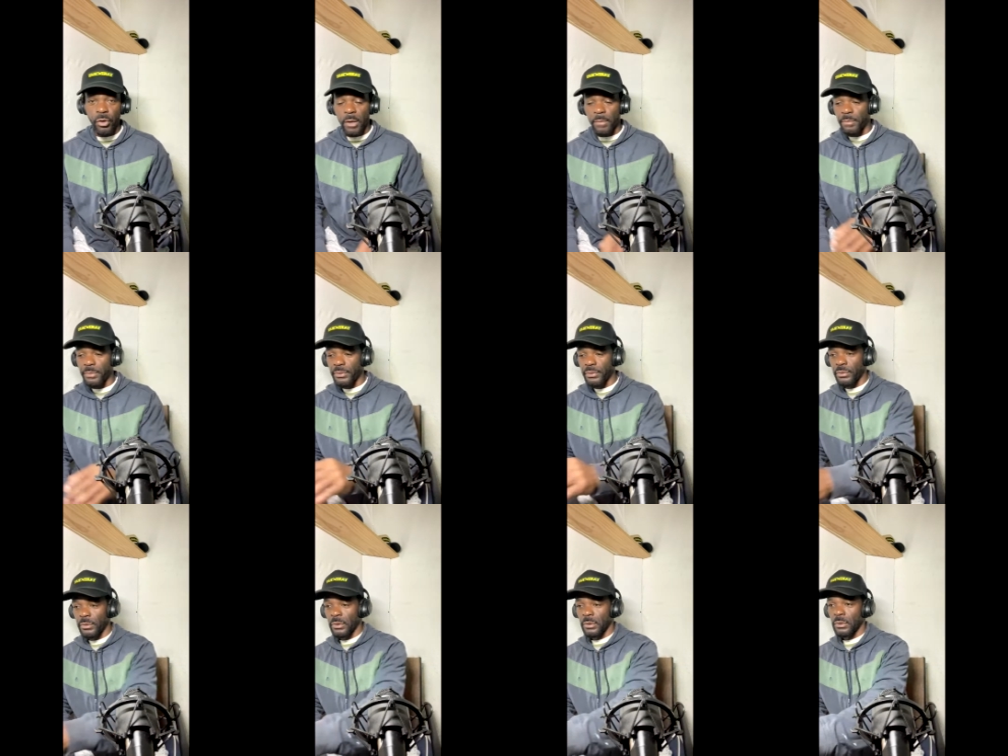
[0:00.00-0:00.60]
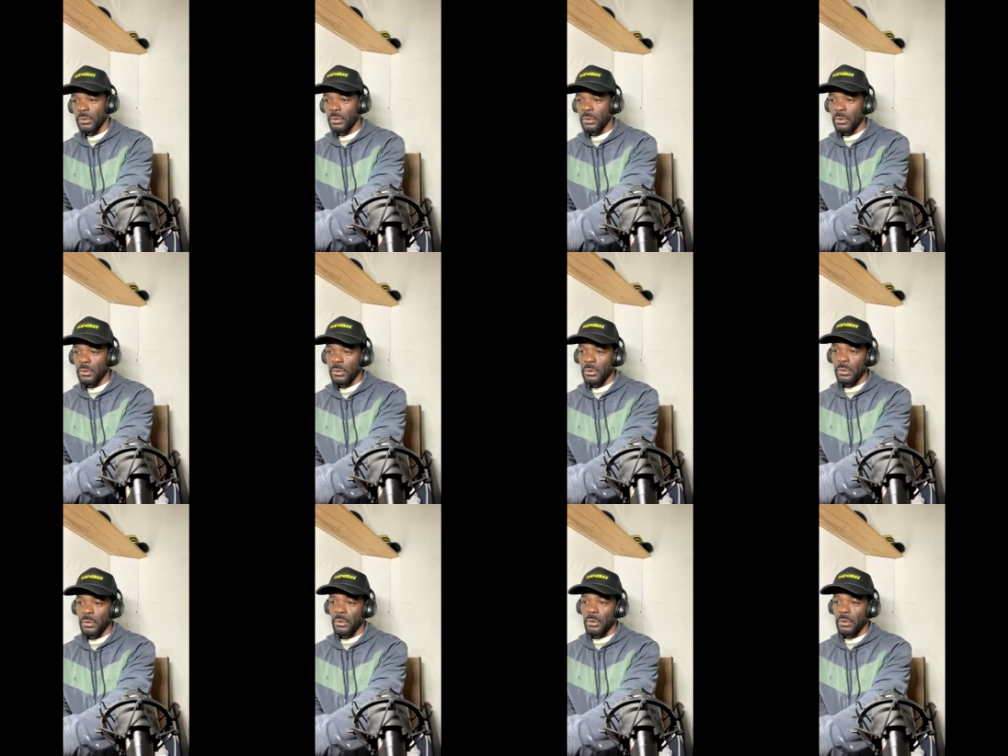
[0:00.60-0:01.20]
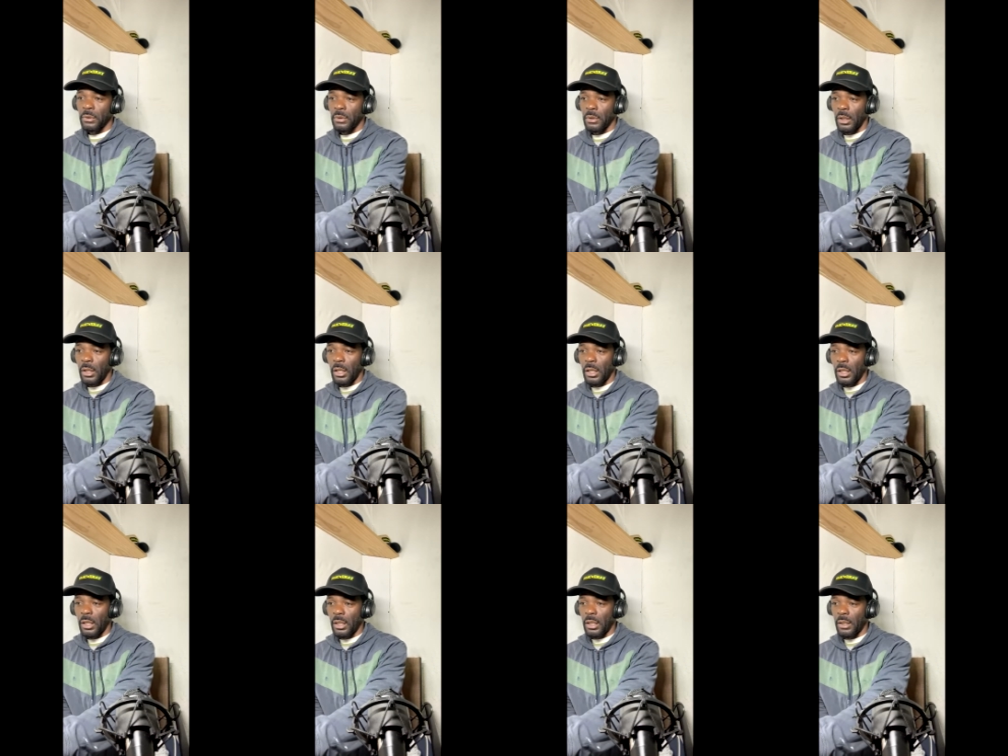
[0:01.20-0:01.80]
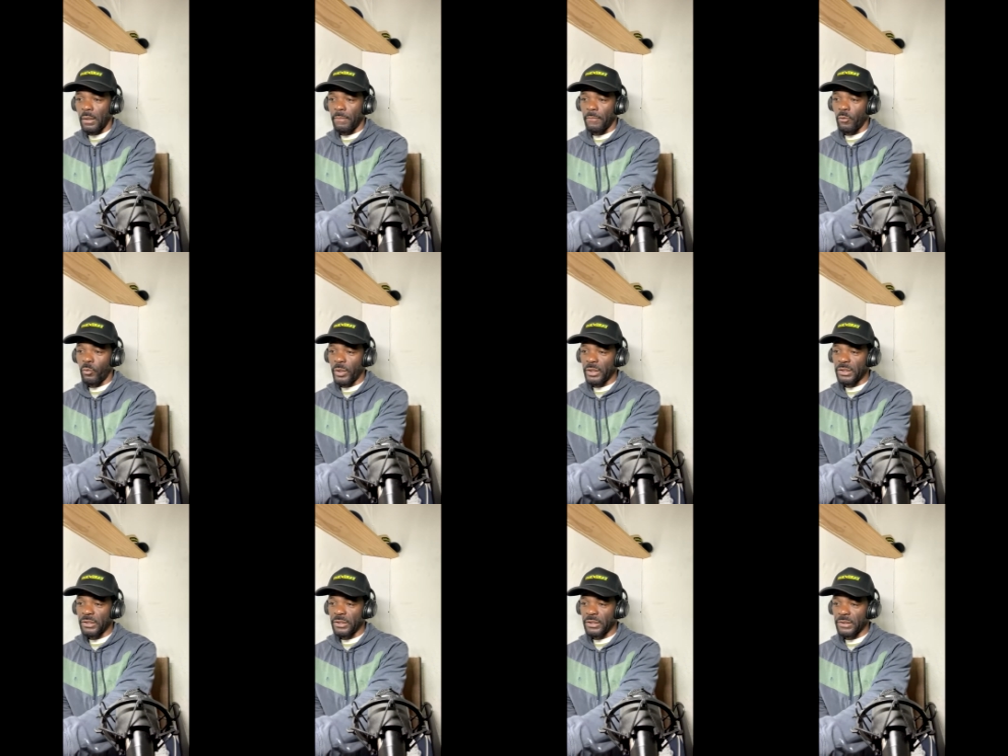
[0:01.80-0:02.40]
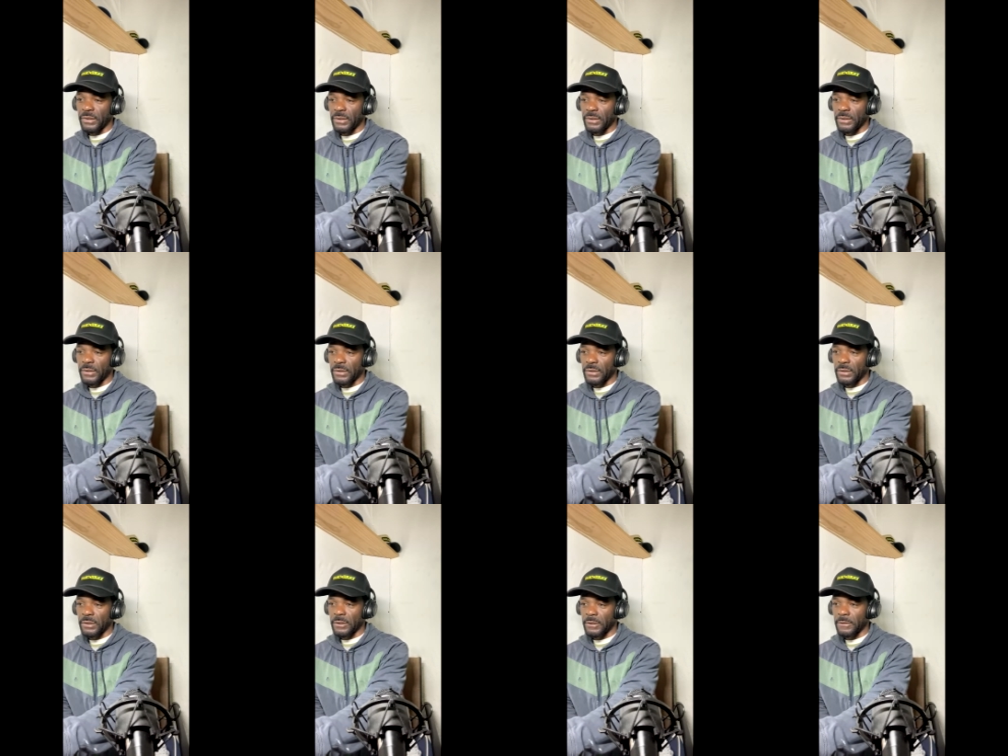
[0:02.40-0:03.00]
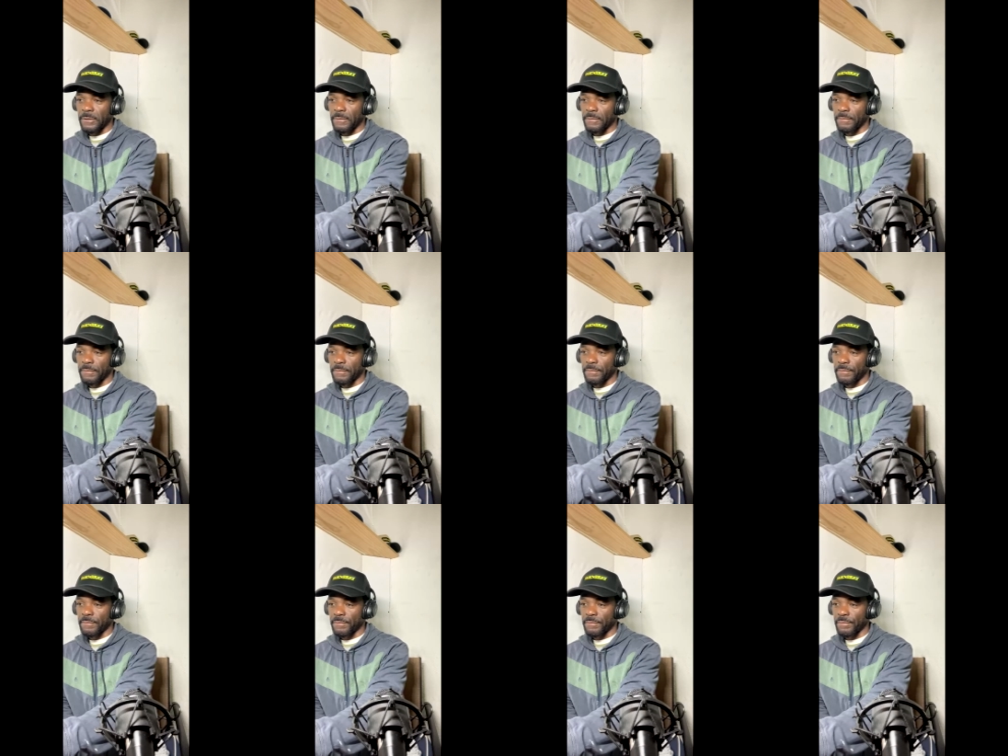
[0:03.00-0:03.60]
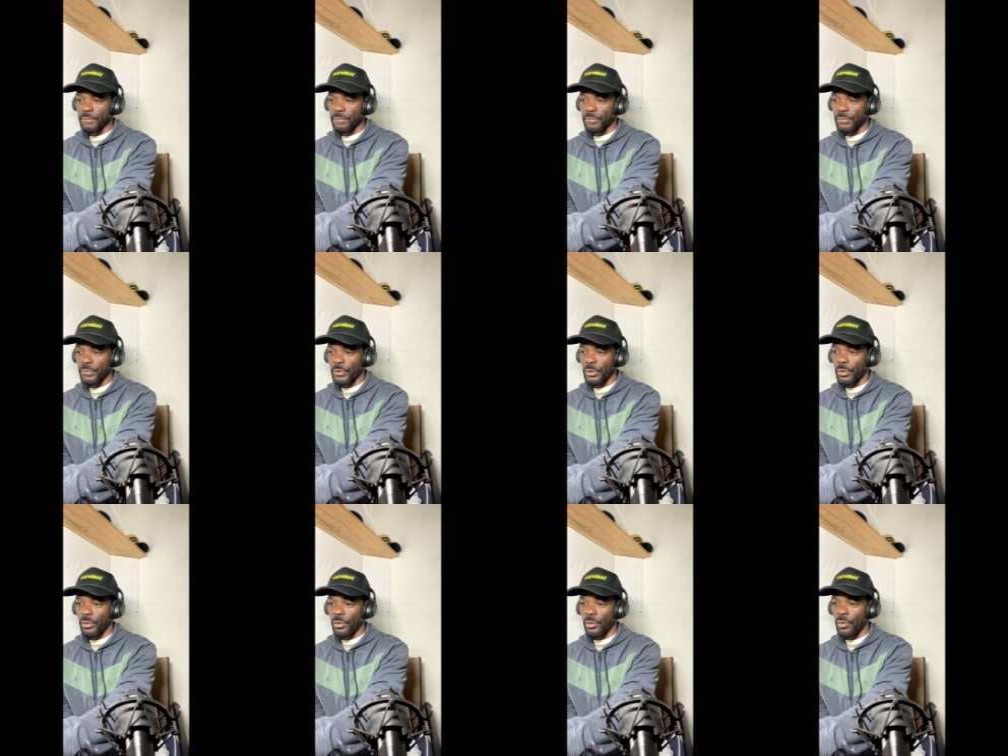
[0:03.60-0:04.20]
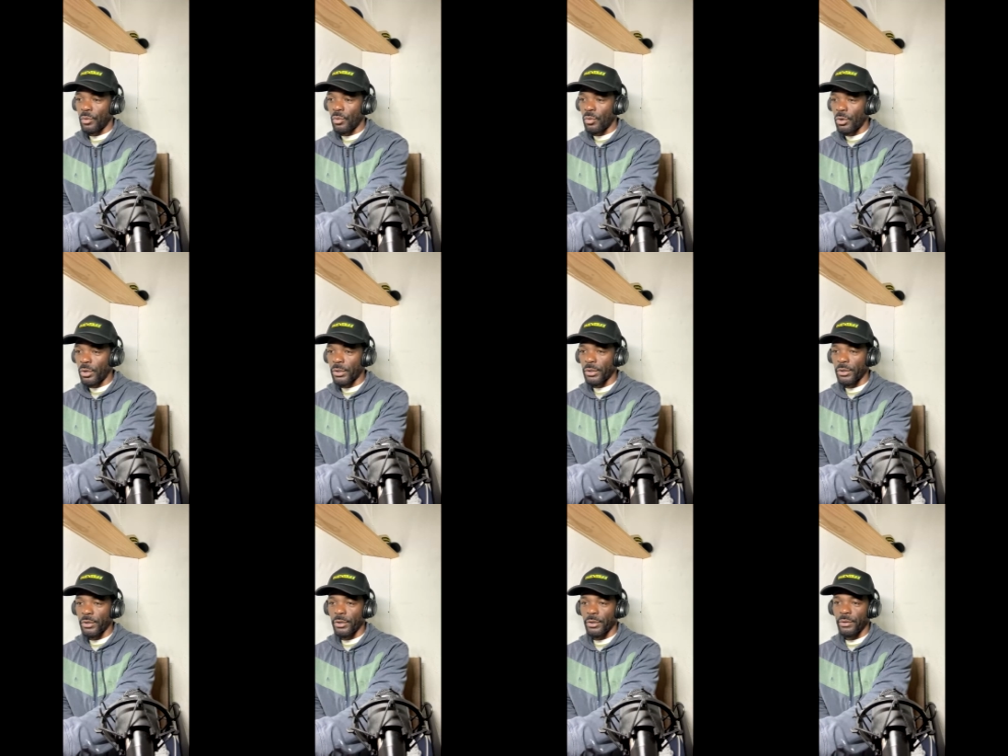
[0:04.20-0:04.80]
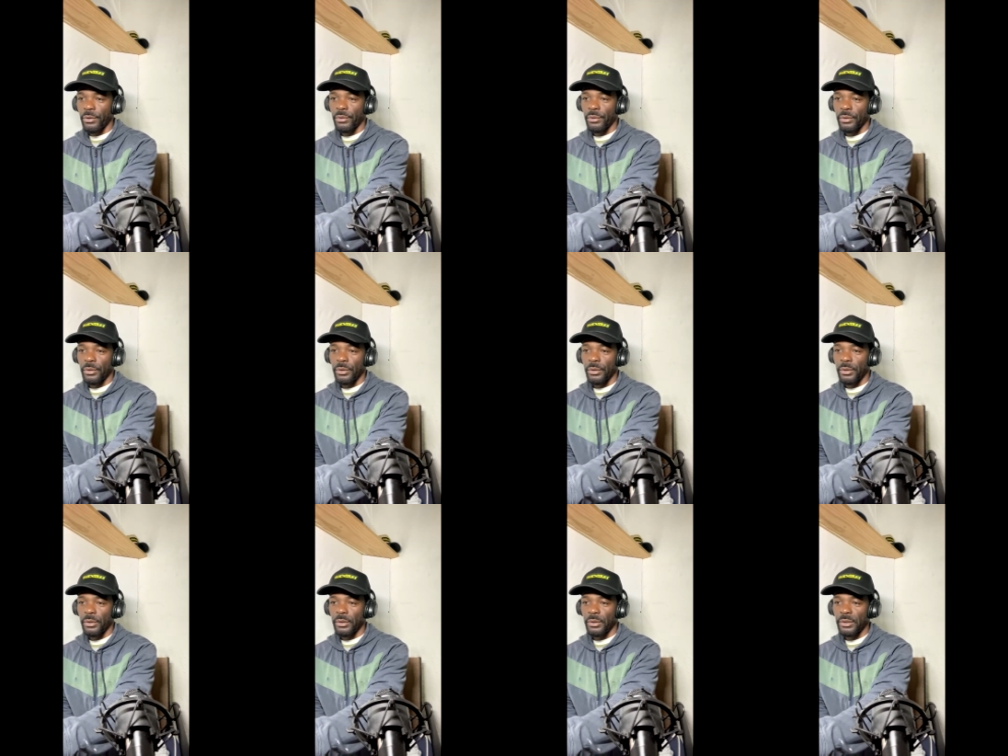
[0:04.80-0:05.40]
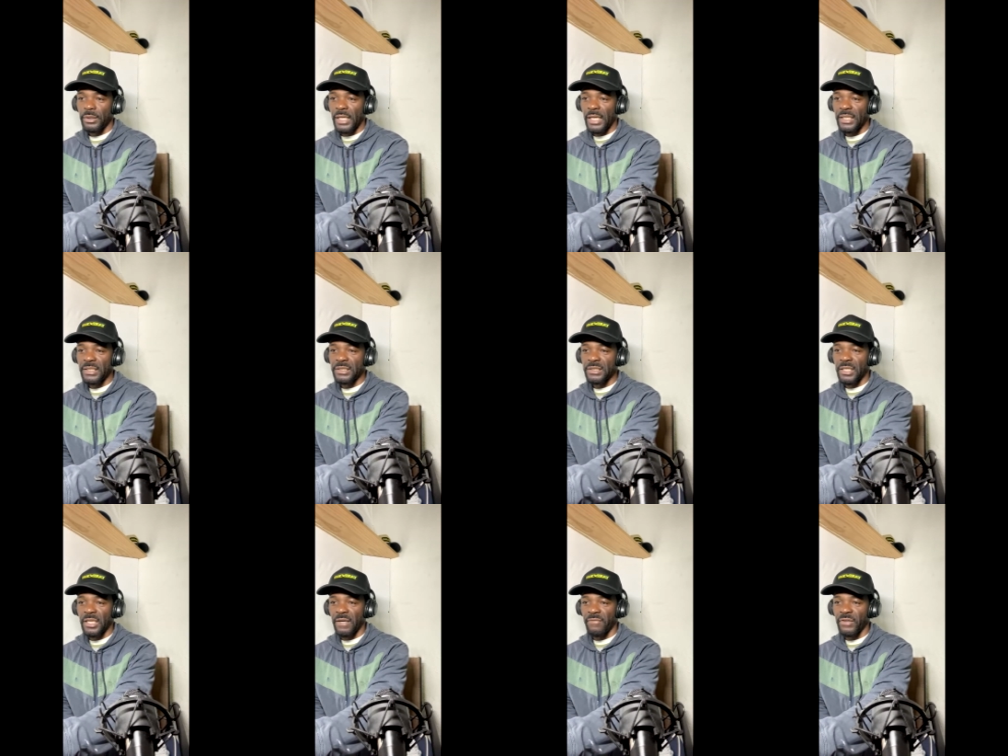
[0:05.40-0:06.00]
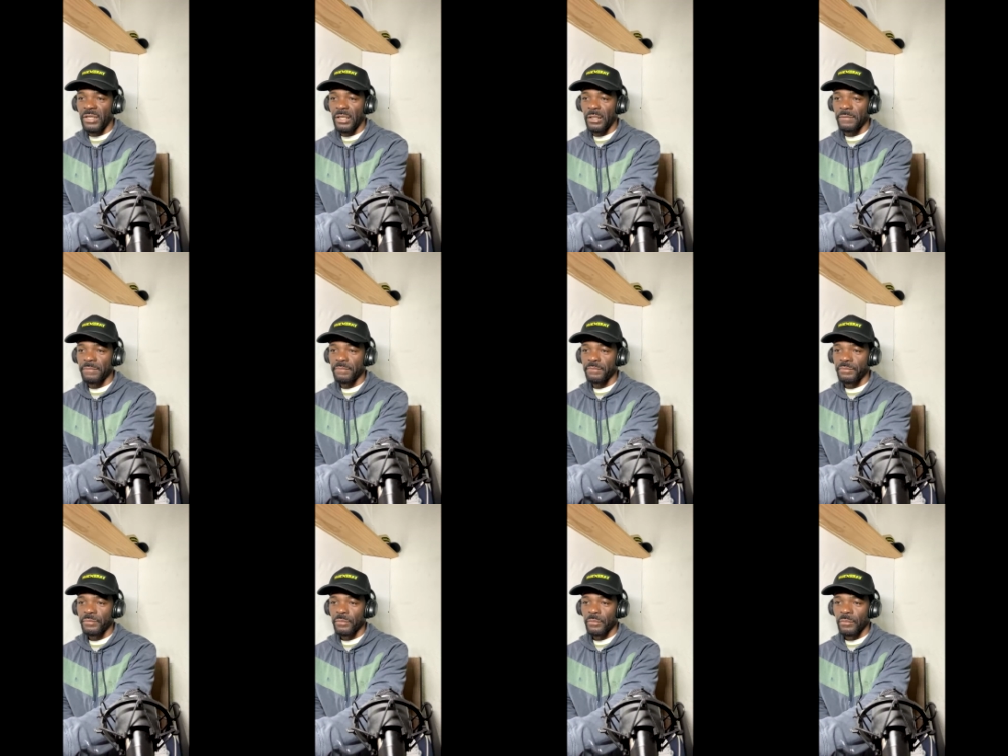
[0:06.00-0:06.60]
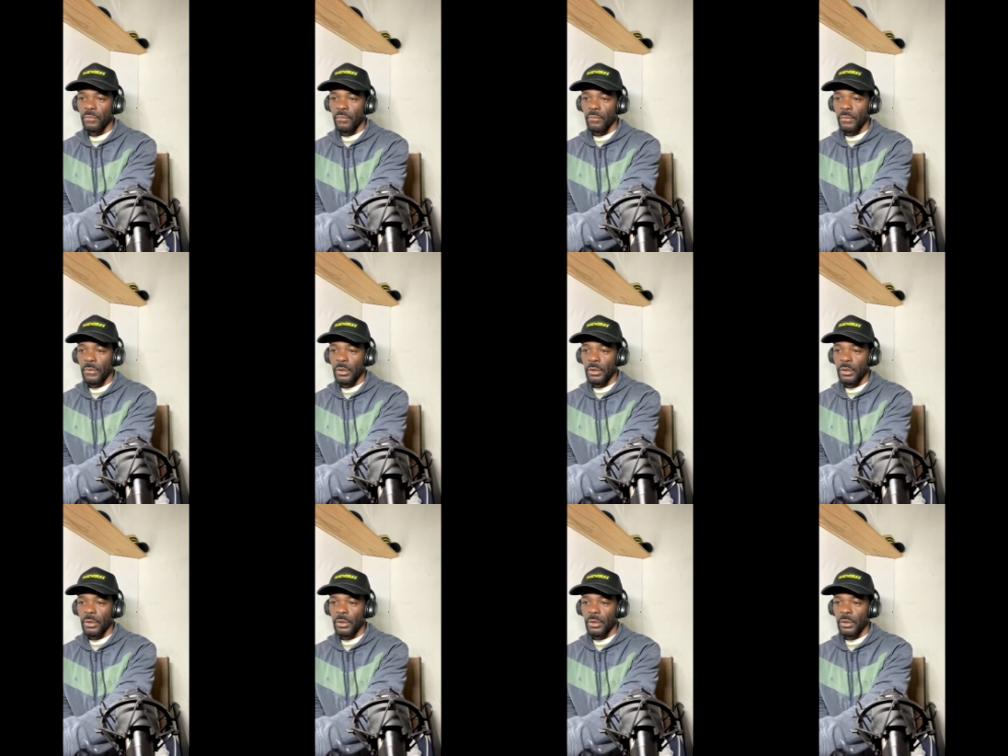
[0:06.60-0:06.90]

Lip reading: Trump with this order that he's given,